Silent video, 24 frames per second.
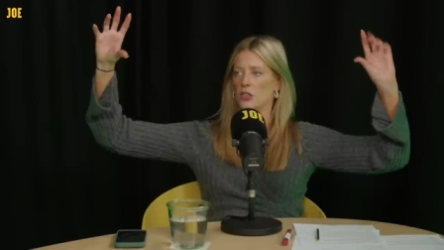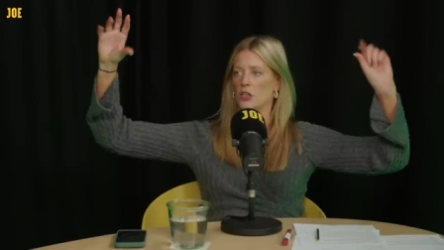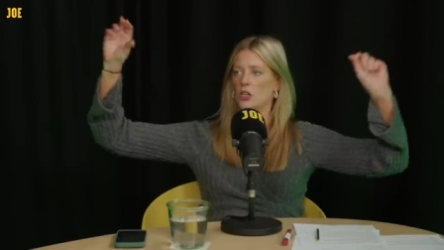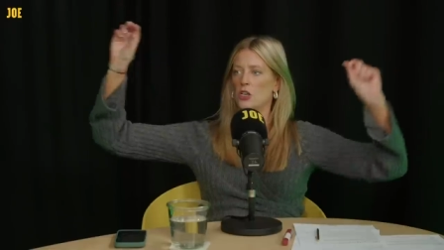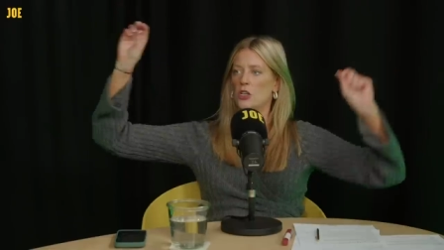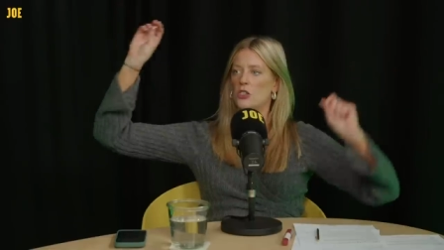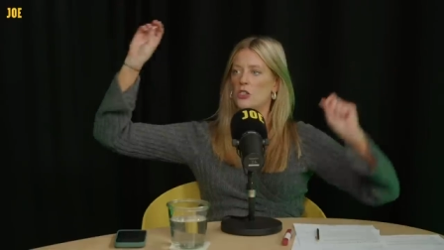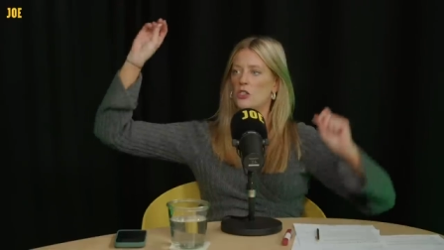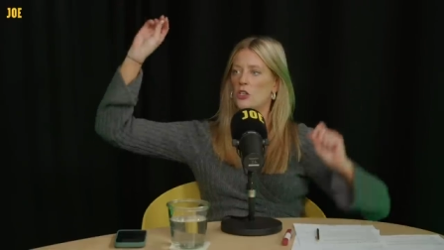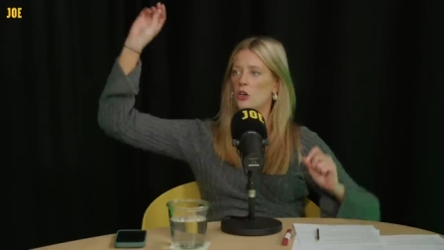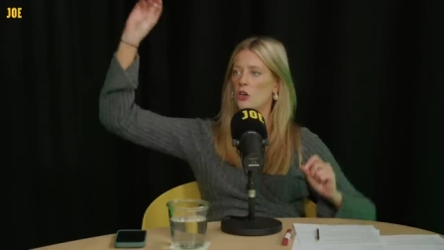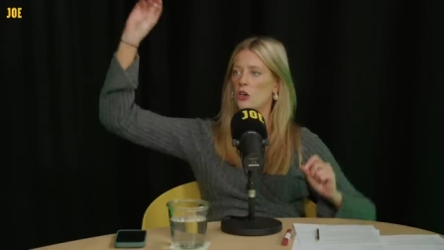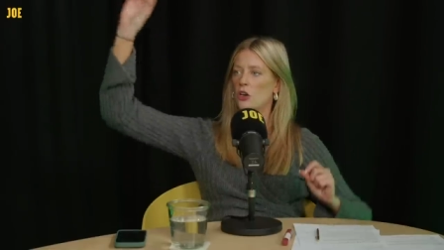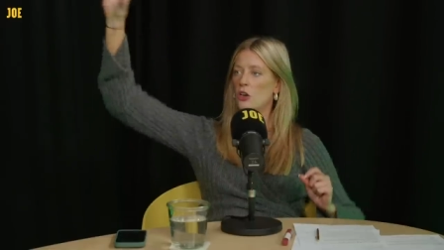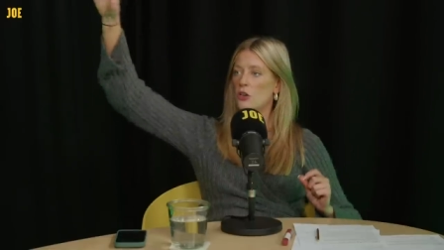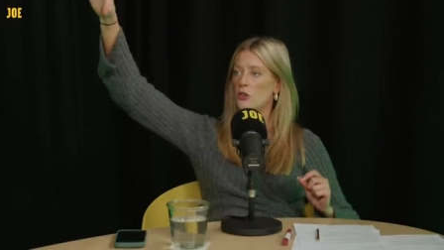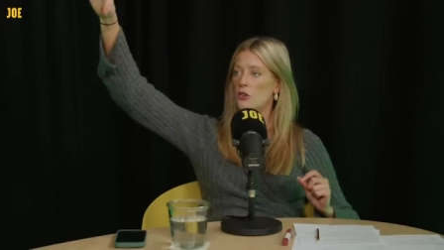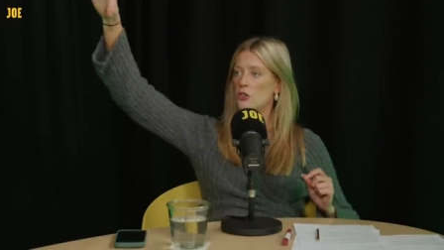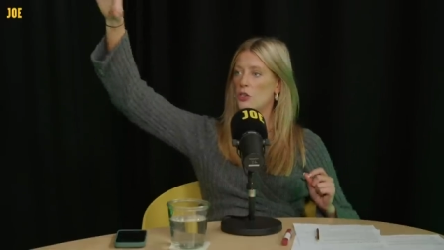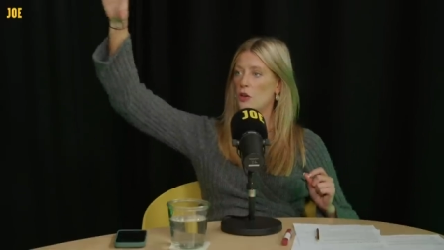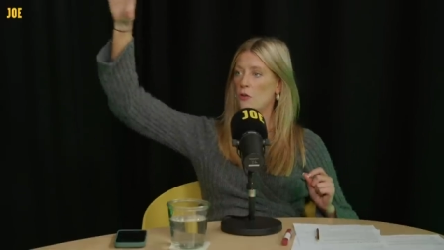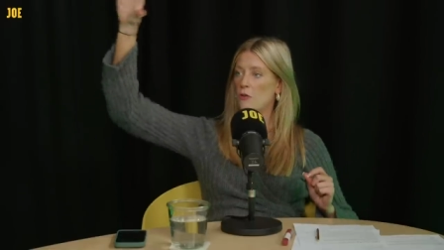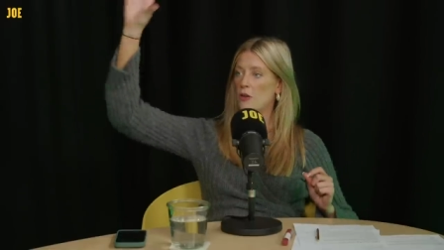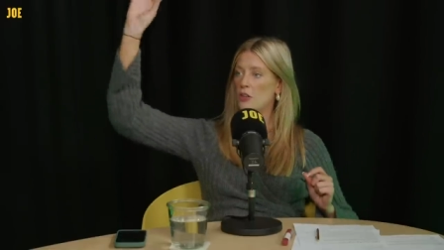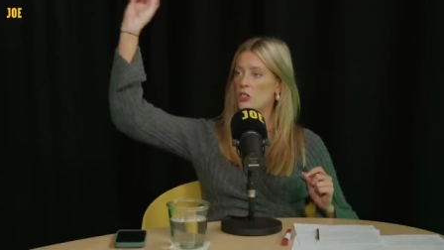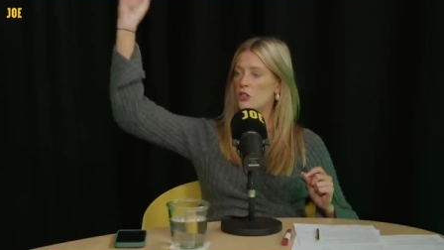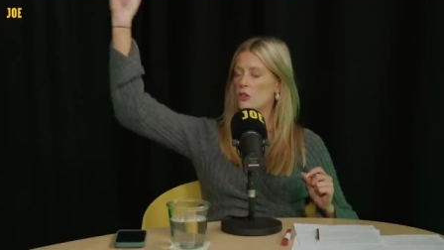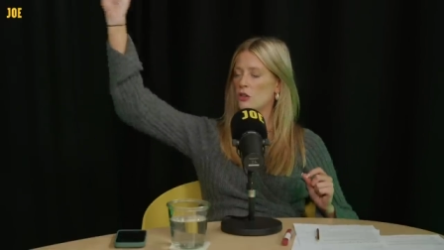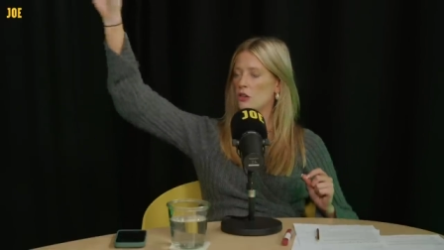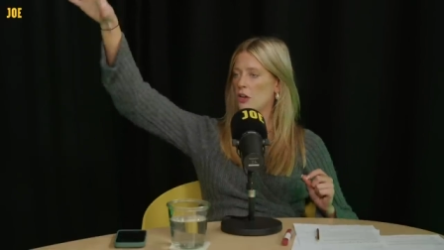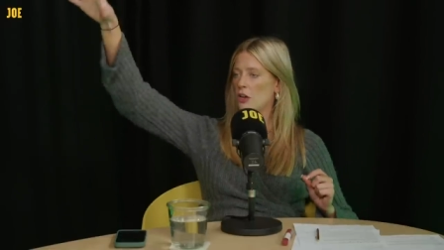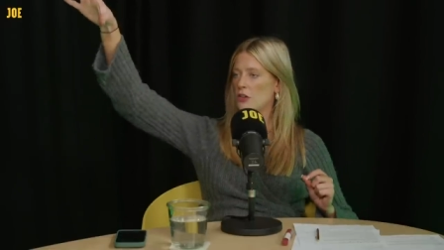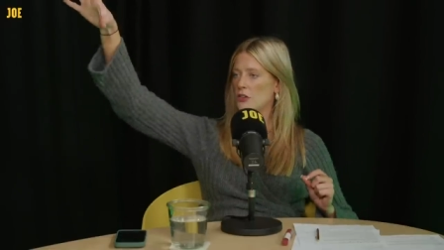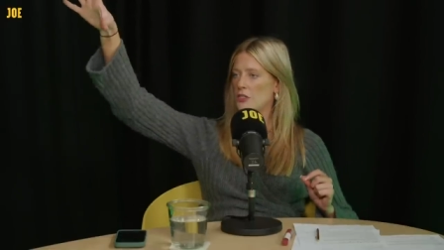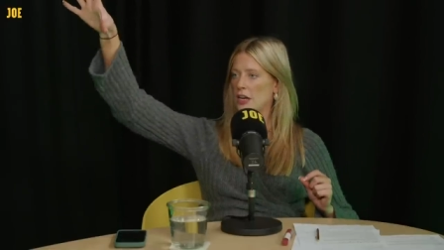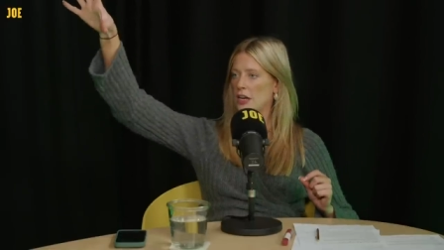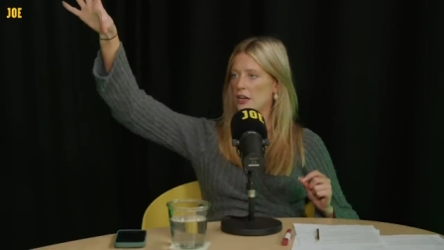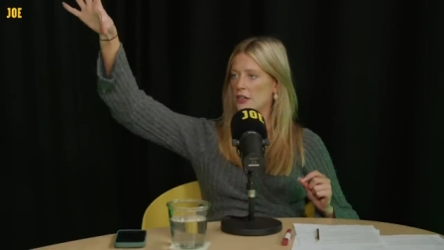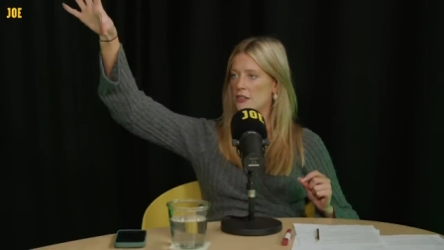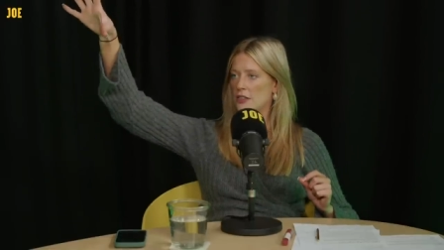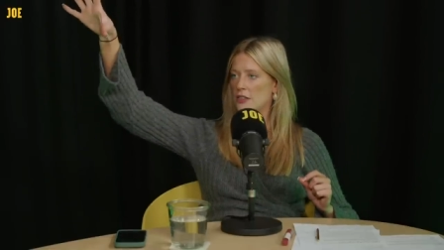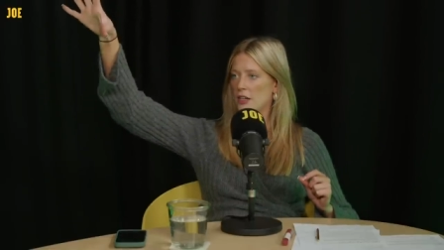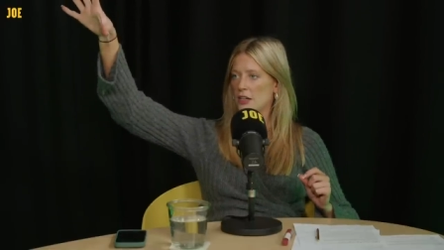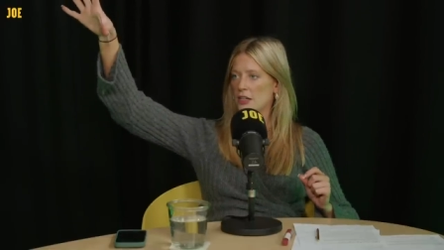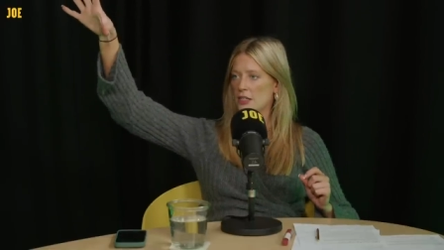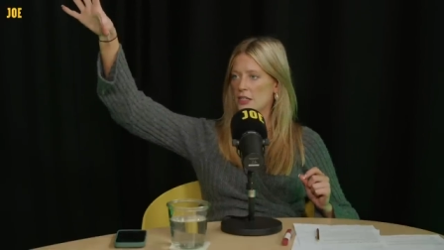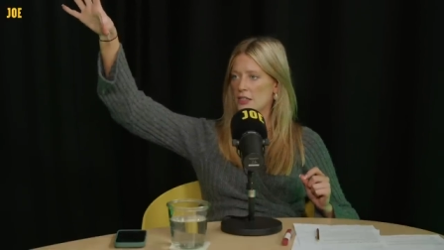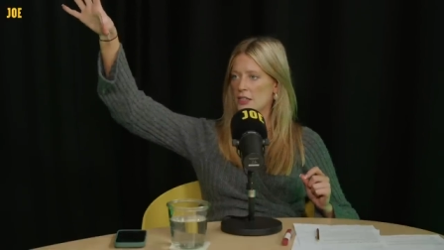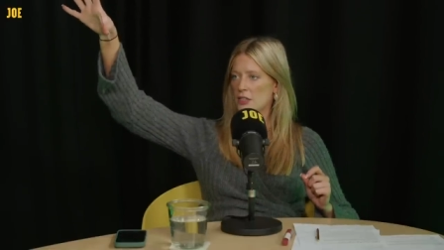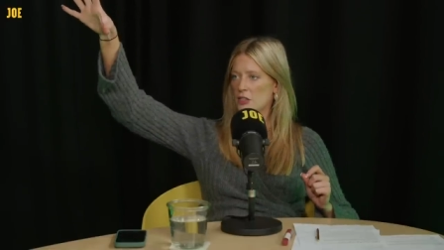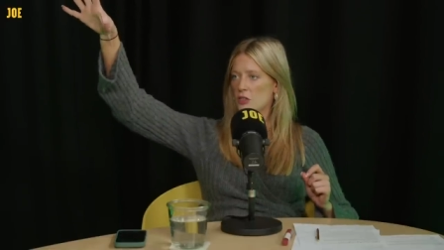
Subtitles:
Mm-hmm. So your original low tax girlies,